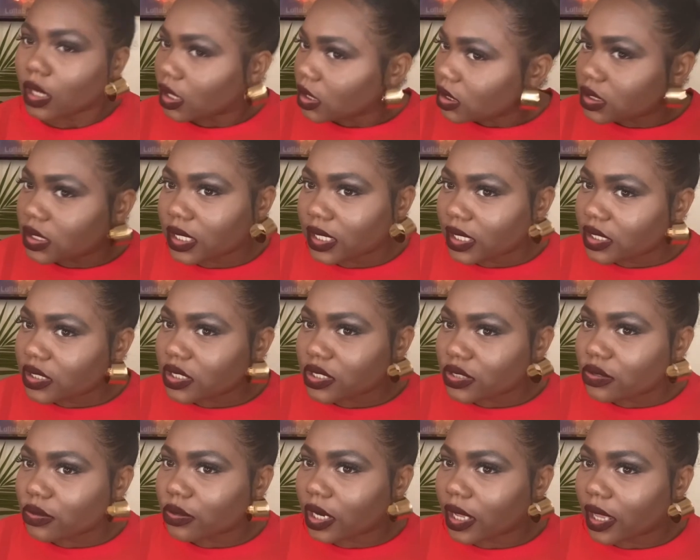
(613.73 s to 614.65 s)
Did he just
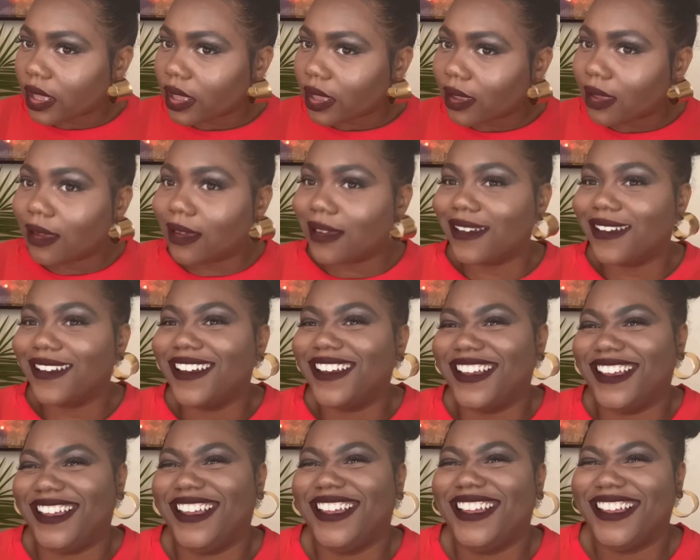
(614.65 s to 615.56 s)
do that?
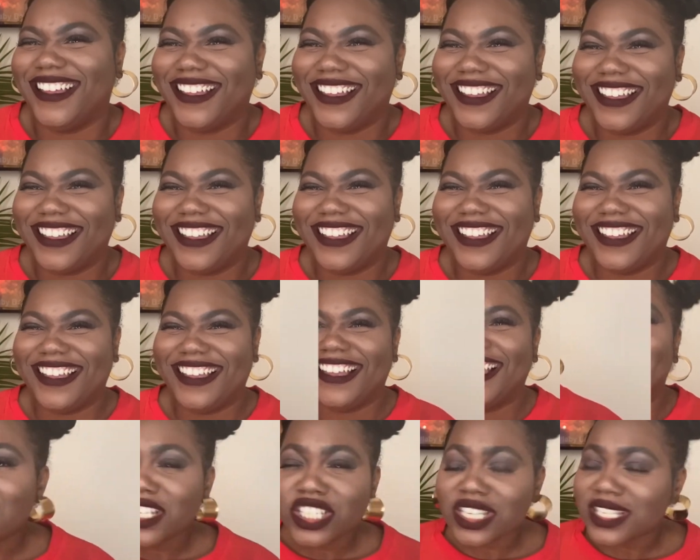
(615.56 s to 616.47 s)

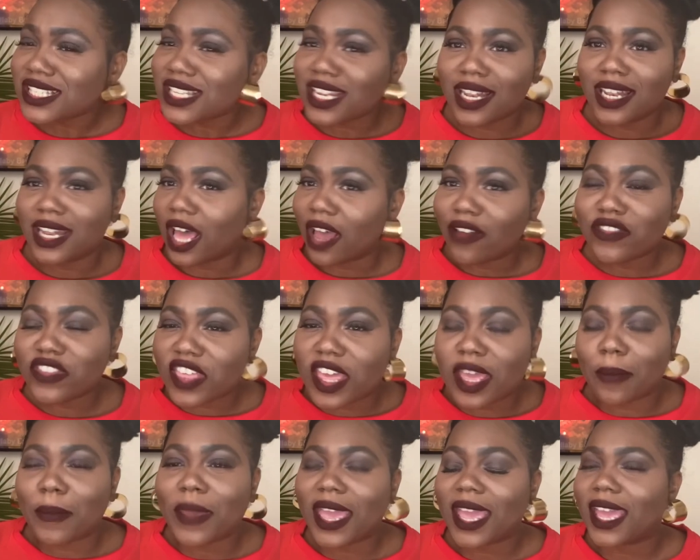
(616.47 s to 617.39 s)
I just love
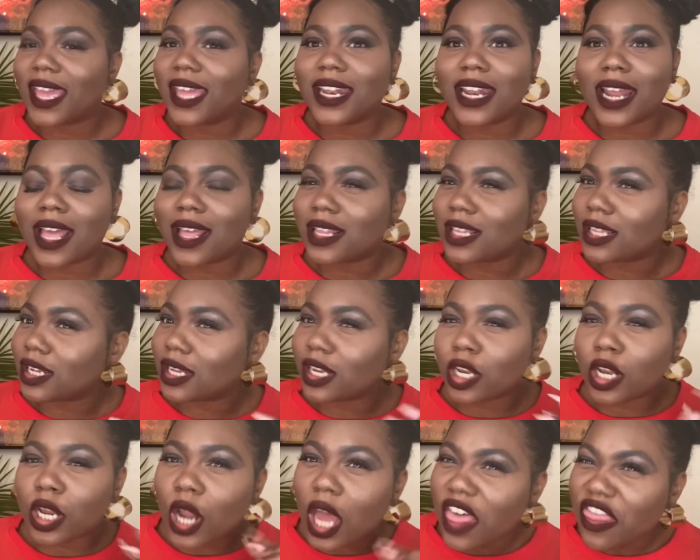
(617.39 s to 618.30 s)
them, and
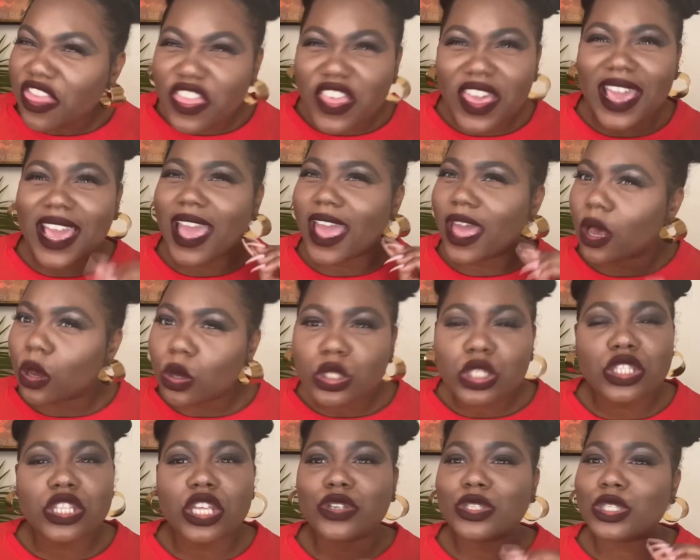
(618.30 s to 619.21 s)
nothing
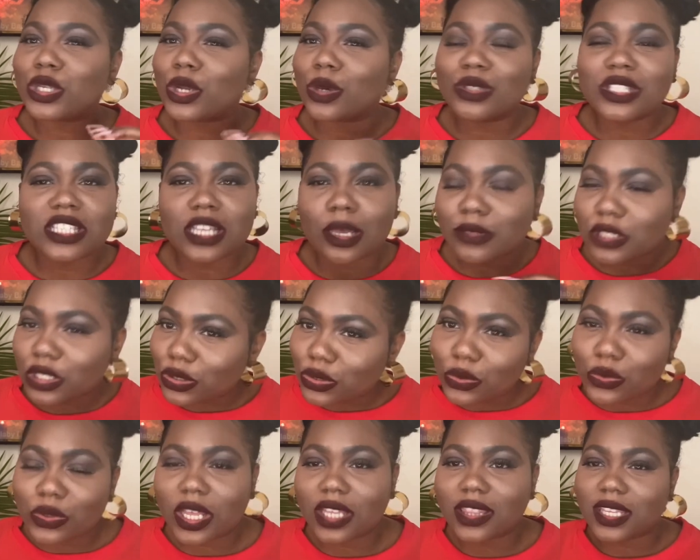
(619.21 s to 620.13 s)
else, there's no
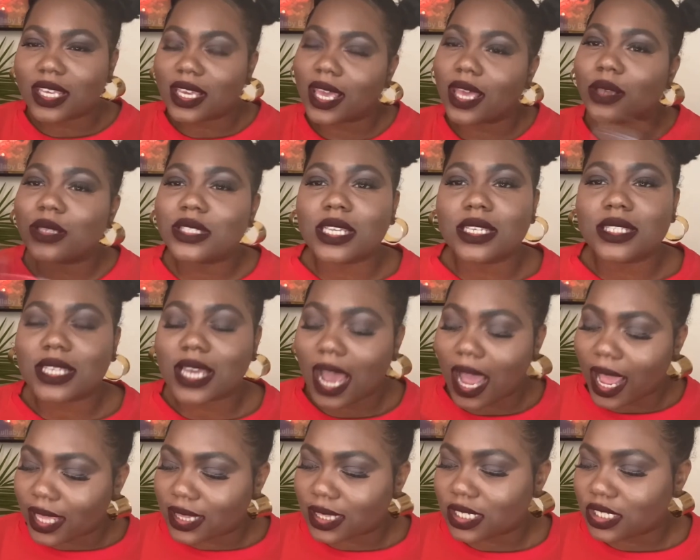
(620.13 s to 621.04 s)
substitute, nothing else has
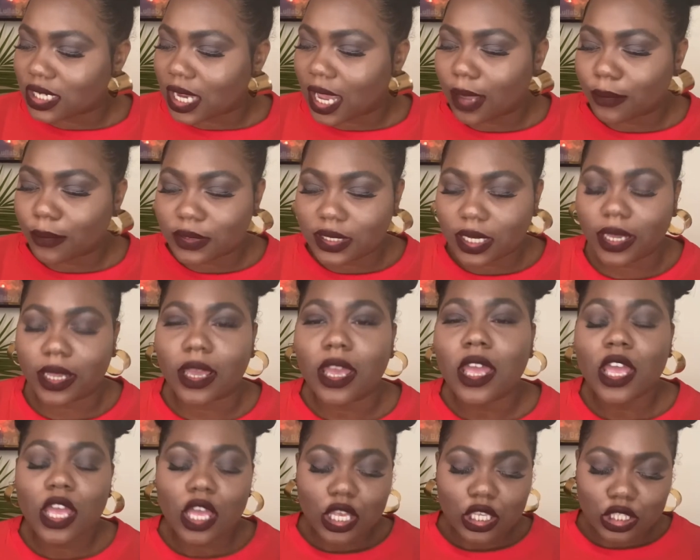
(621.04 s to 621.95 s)
gotten the job done.
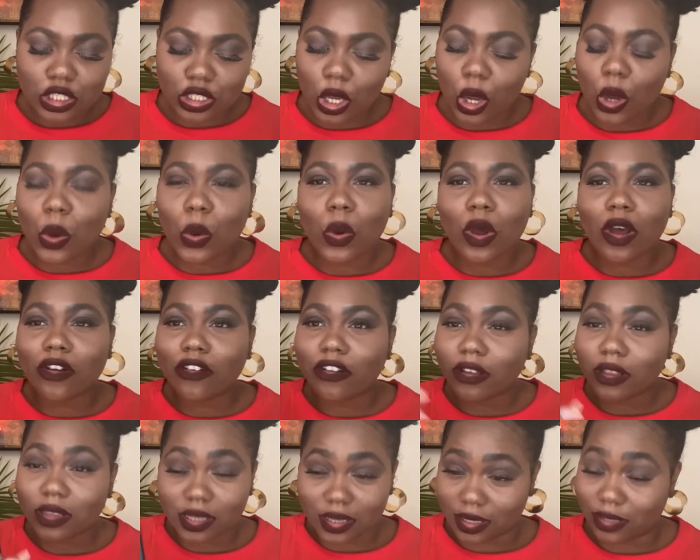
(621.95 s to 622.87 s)
So
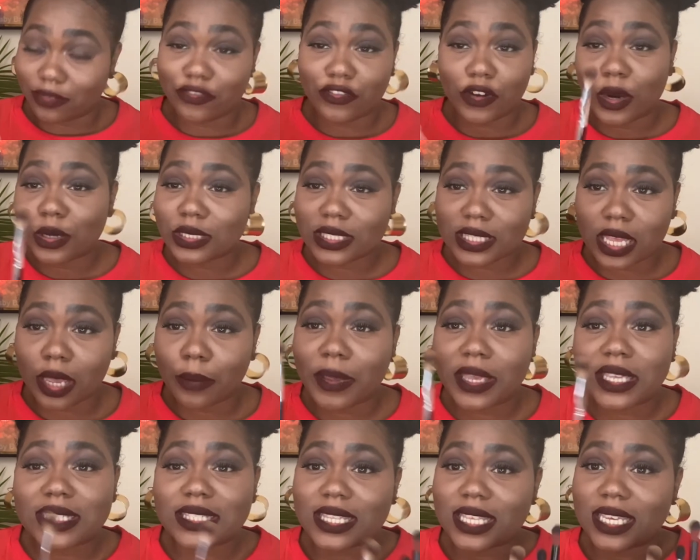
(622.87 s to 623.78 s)
the first up
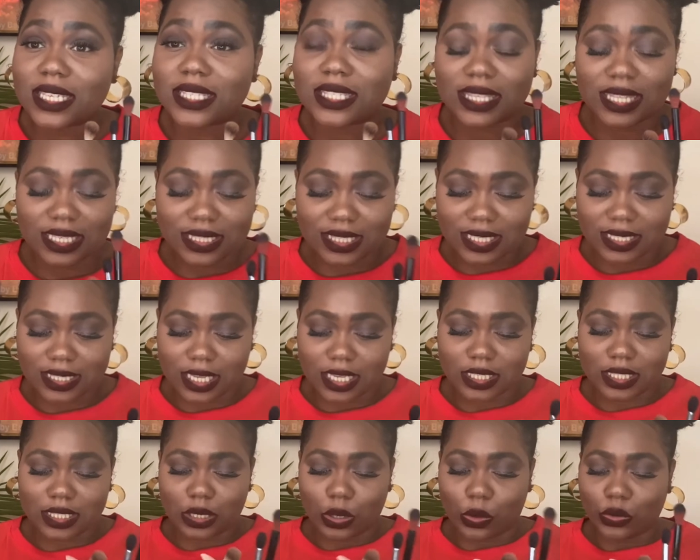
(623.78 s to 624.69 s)
is this. This is a
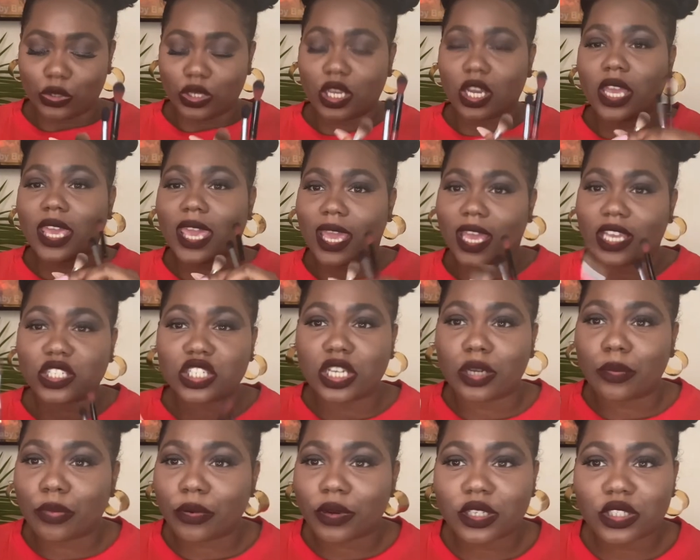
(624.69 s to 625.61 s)
Sonia
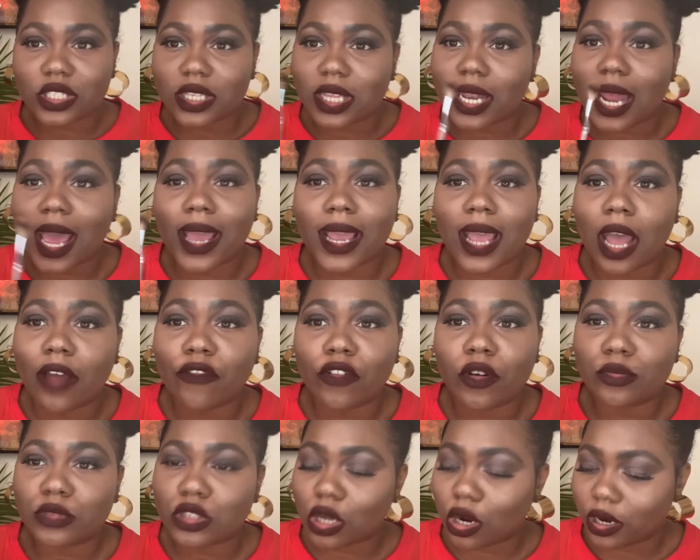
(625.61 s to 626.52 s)
Kashuk brush that I got
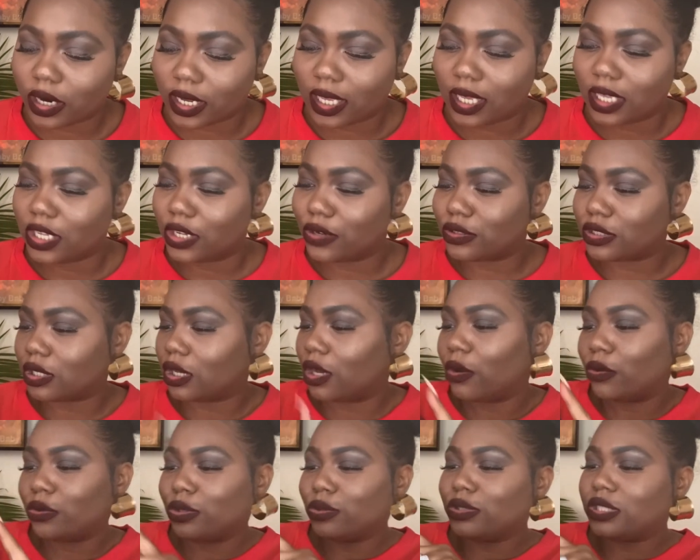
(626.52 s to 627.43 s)
from Target years ago.
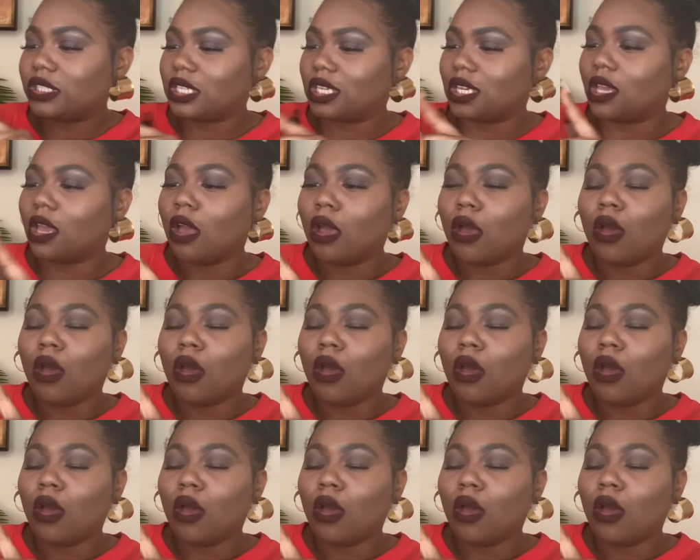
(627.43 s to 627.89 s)
You see